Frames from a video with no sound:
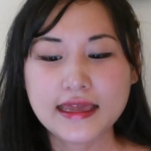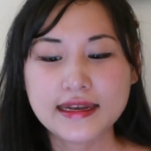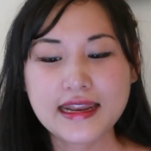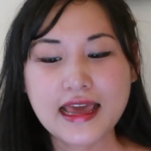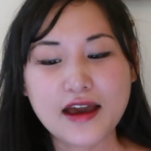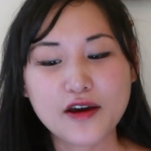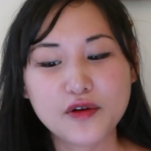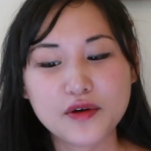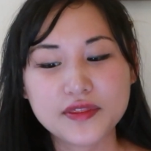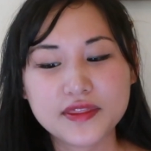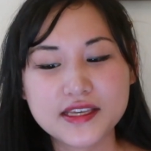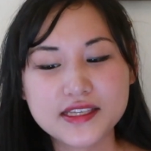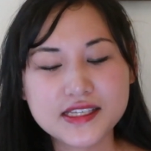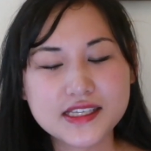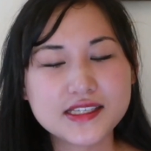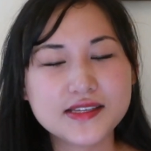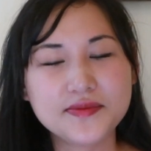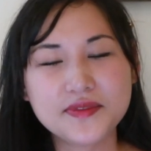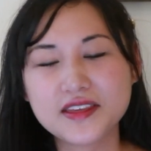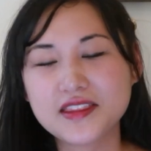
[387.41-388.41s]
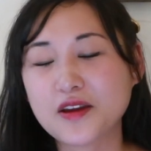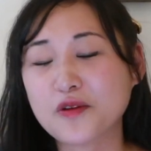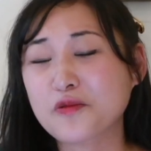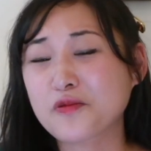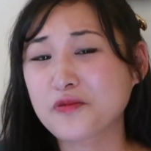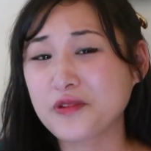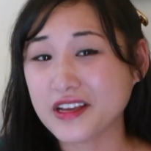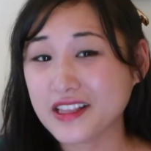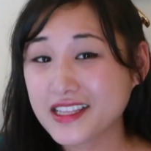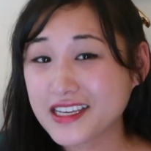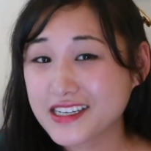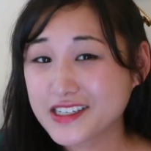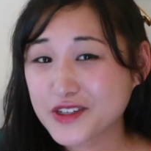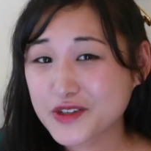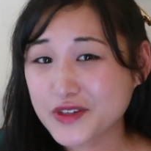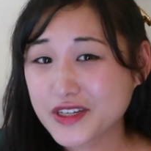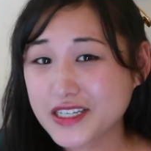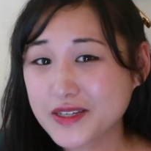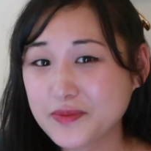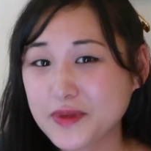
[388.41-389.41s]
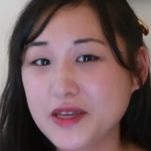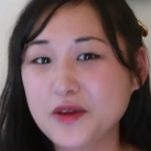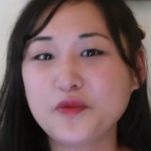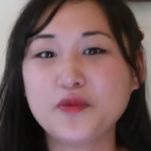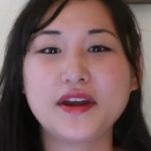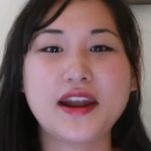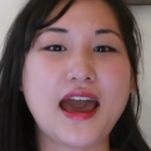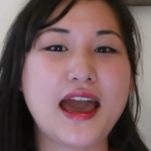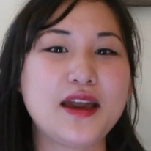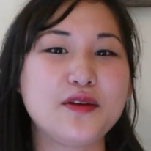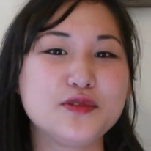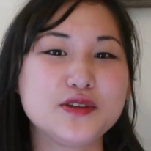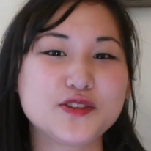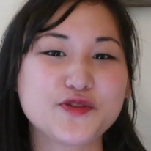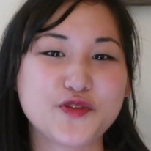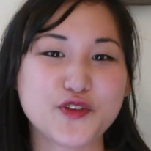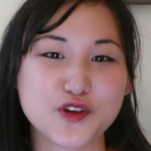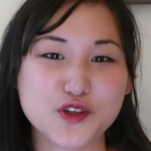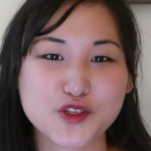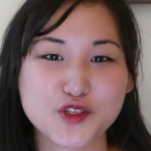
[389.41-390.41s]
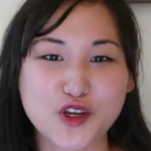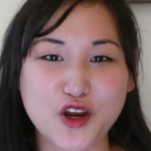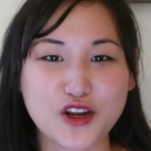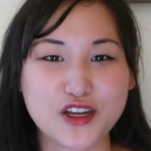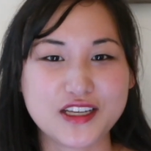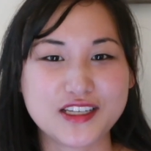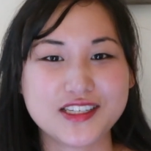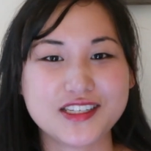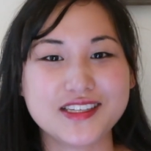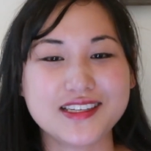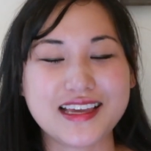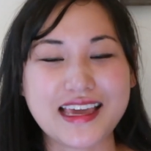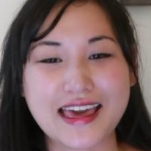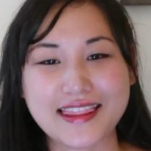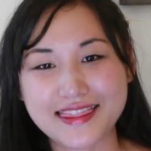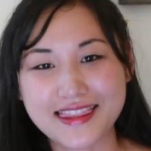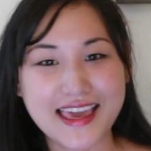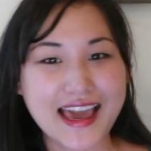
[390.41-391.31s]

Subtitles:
Now, this is something that really intrigued me when I was first starting to get